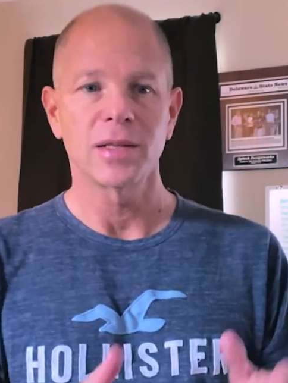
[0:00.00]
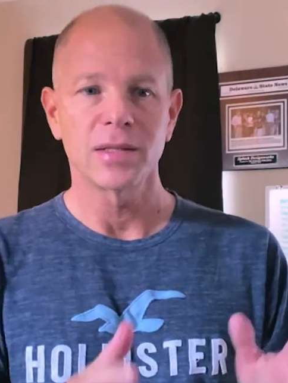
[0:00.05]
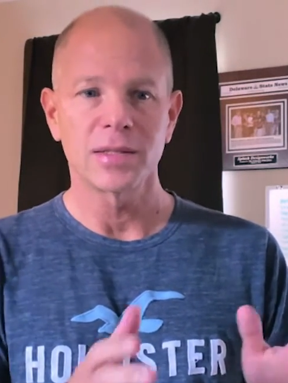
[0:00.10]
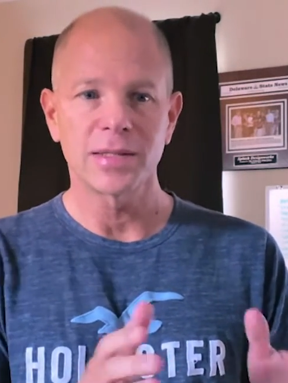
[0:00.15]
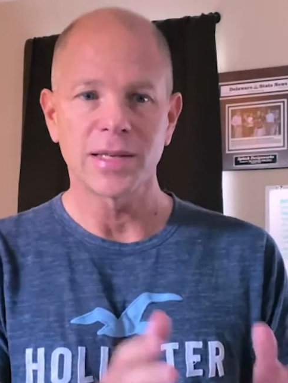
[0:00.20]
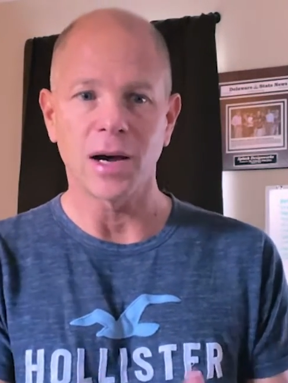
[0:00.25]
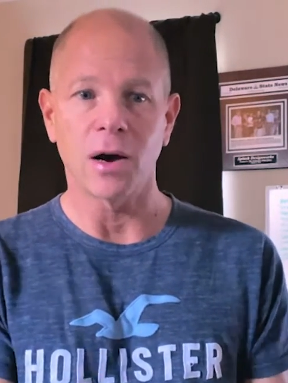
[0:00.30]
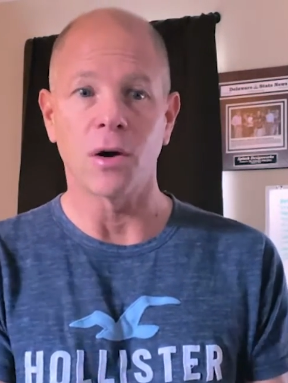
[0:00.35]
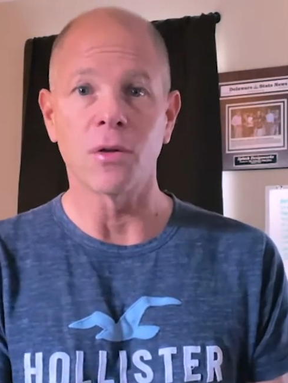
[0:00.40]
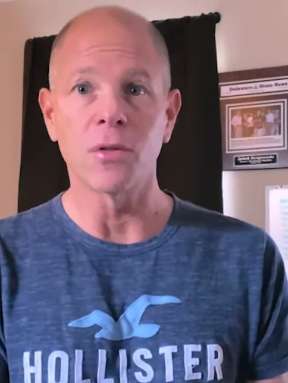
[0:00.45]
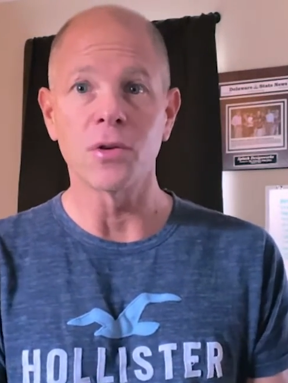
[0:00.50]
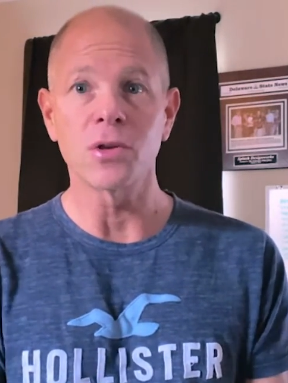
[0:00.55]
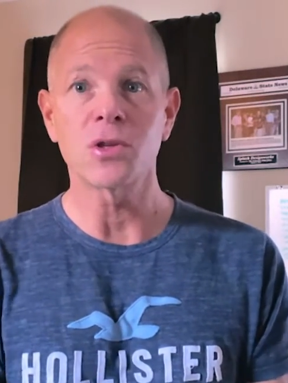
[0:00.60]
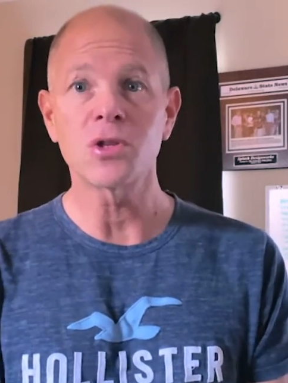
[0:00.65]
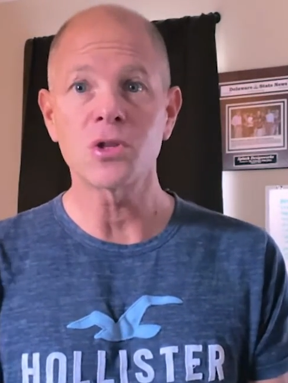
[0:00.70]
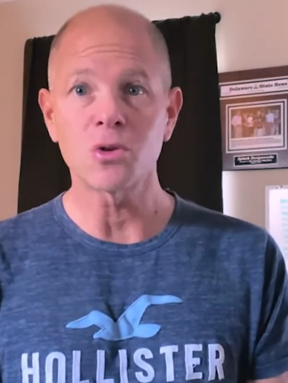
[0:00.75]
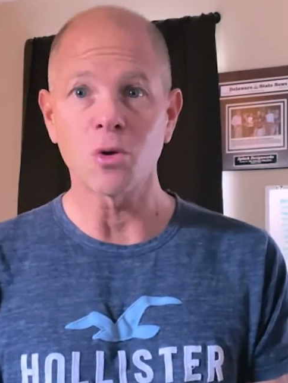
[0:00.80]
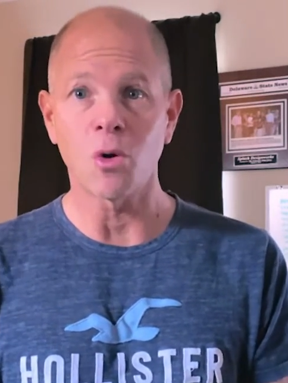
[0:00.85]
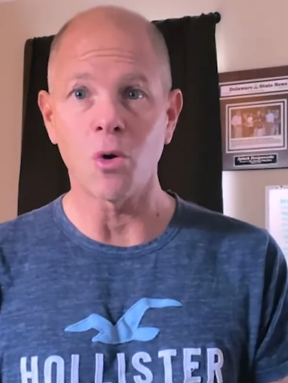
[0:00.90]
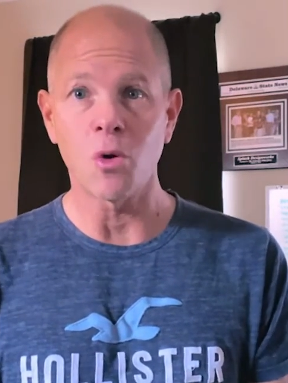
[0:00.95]
Tell the
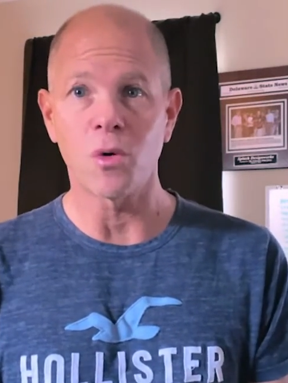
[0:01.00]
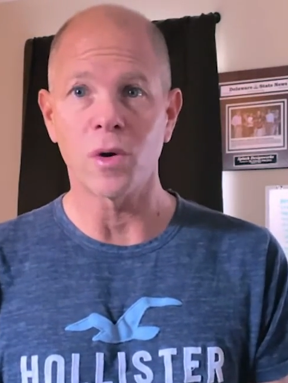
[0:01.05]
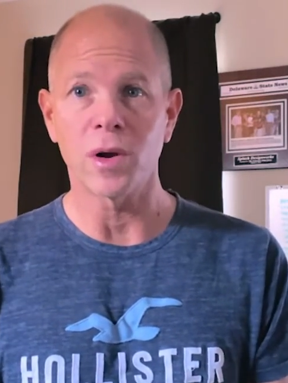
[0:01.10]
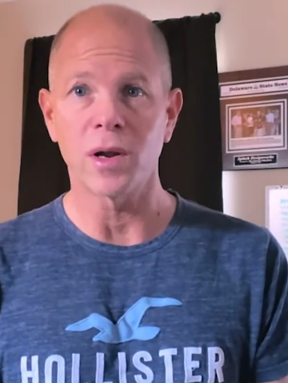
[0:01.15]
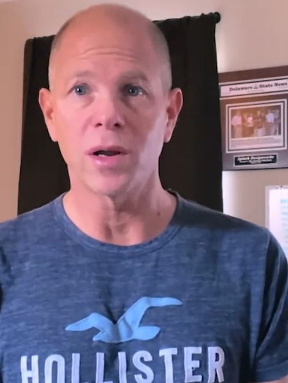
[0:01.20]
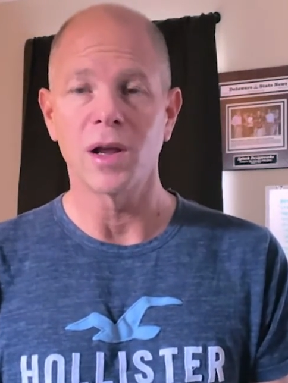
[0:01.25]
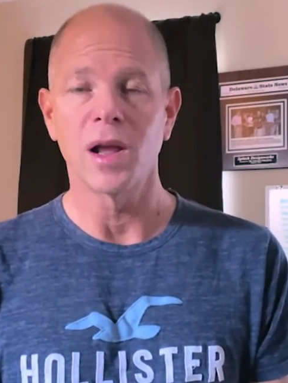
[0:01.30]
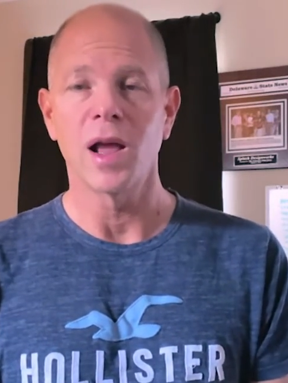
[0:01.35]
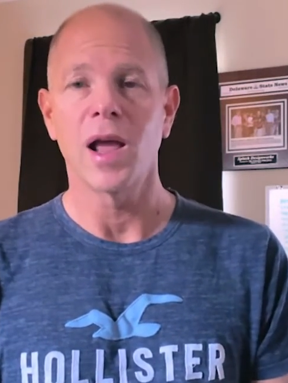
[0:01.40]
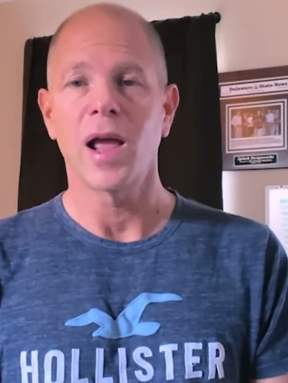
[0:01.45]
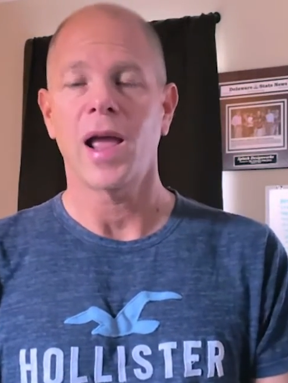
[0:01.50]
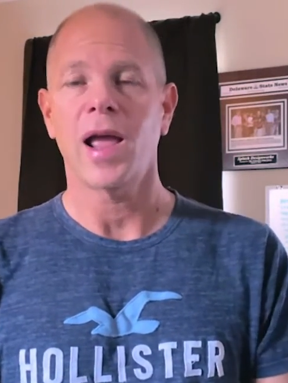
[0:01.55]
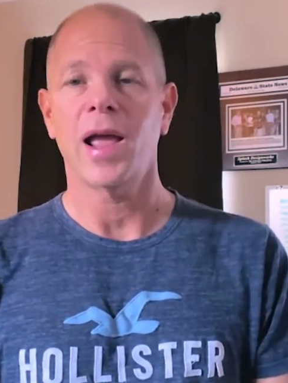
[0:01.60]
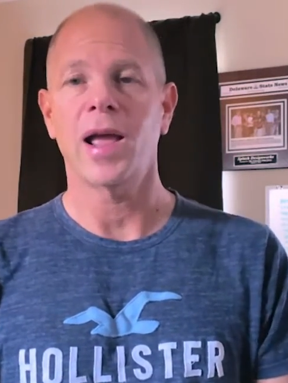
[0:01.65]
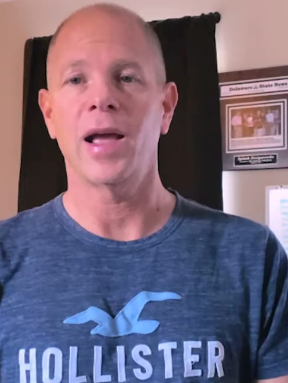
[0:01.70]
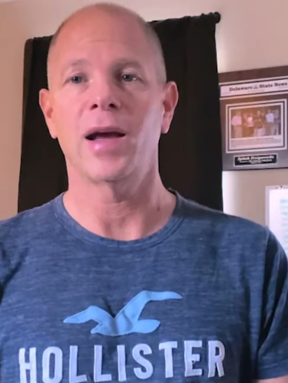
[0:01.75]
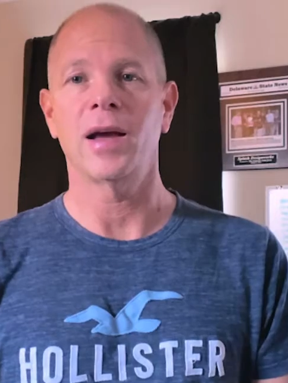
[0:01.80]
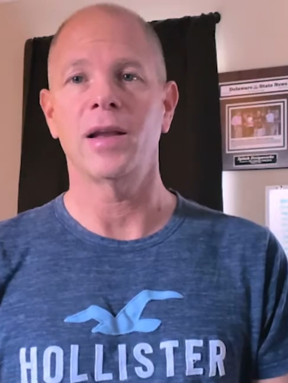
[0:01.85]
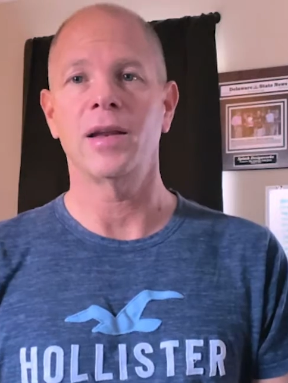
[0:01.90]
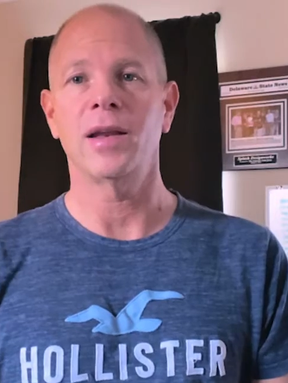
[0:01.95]
story
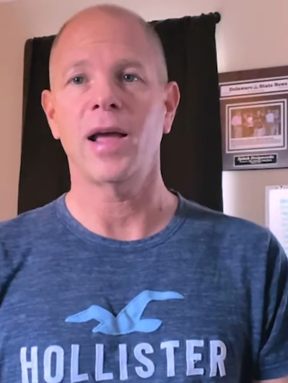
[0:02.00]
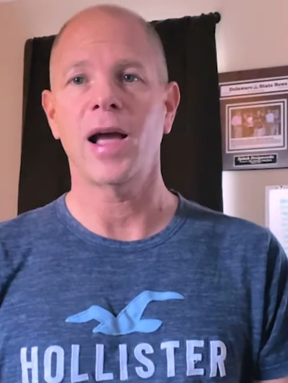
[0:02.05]
and